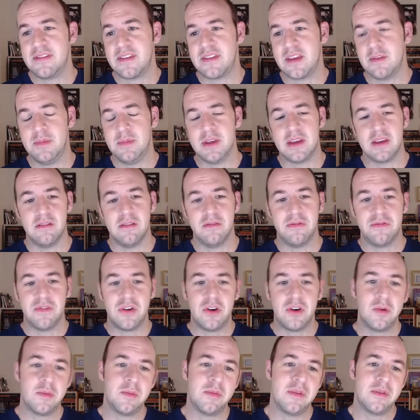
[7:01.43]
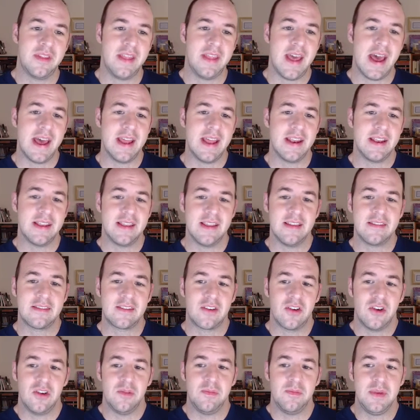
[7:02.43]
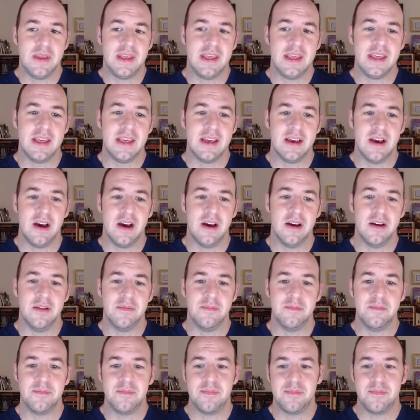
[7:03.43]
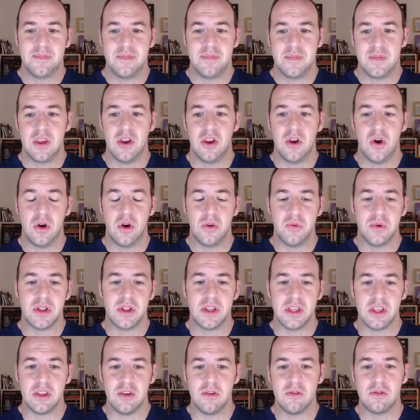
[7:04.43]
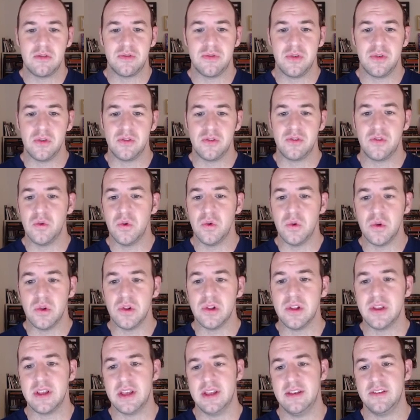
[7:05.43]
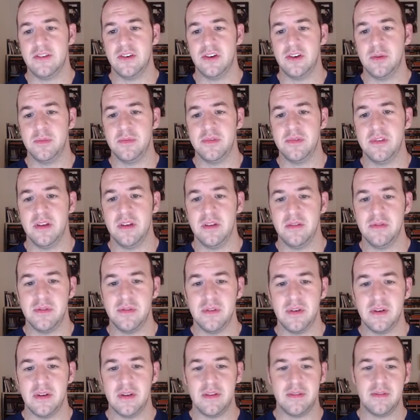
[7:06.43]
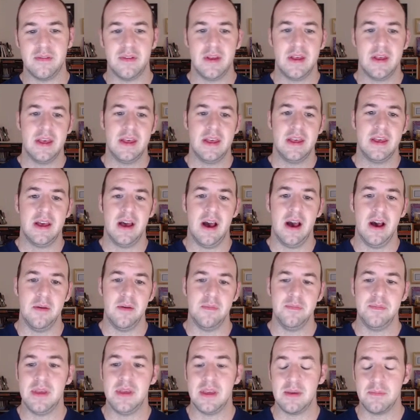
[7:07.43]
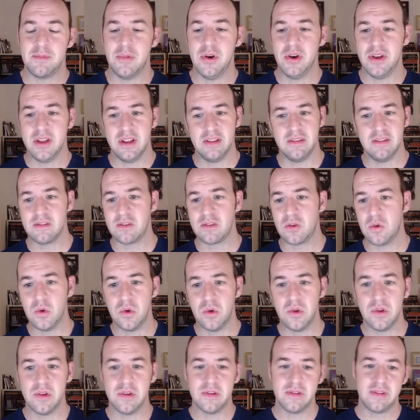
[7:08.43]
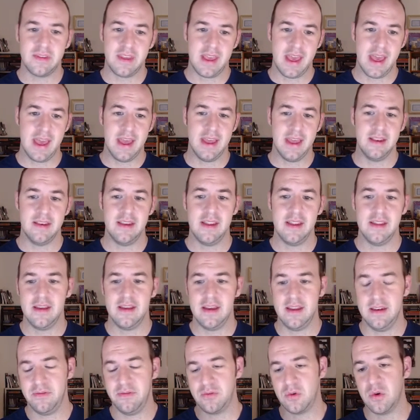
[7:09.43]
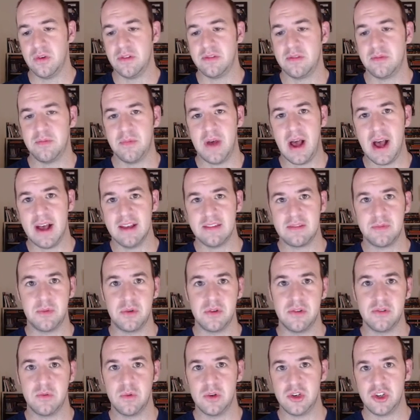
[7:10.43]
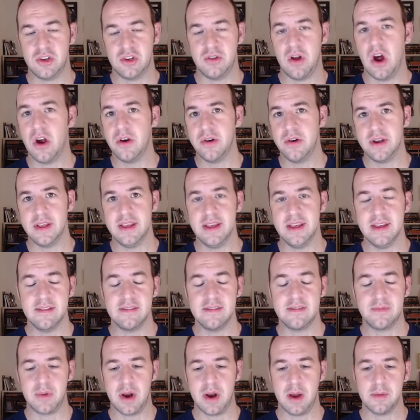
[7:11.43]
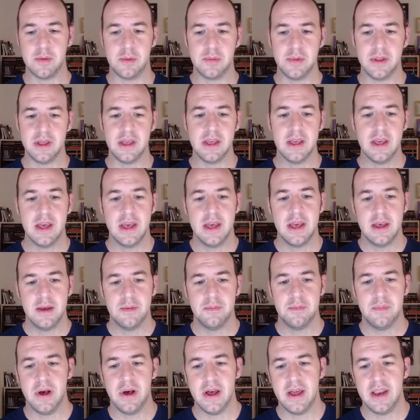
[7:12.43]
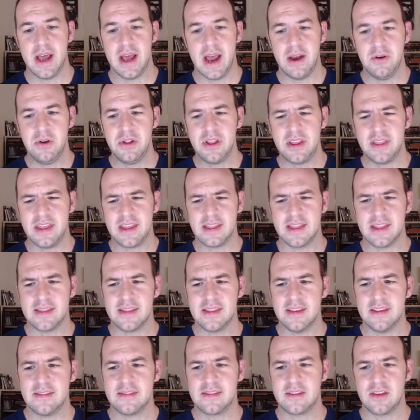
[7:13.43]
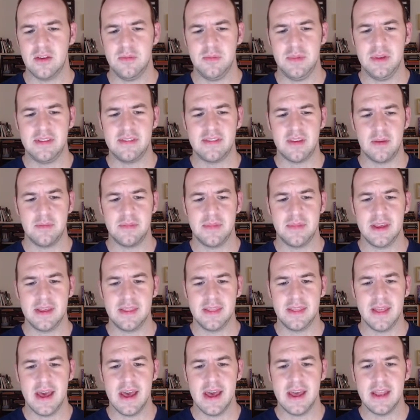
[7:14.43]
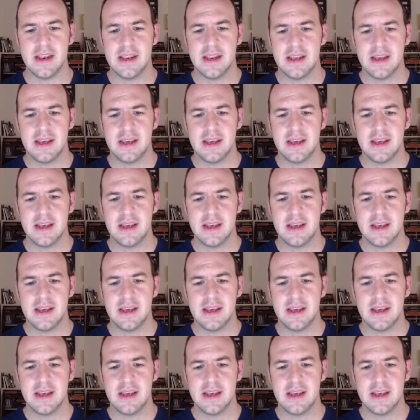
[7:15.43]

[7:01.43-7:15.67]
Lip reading: can be confirmed, that this could be a really useful tool in terms of being put in schools and of course hospitals, which it already is probably. But I really think that this could be something that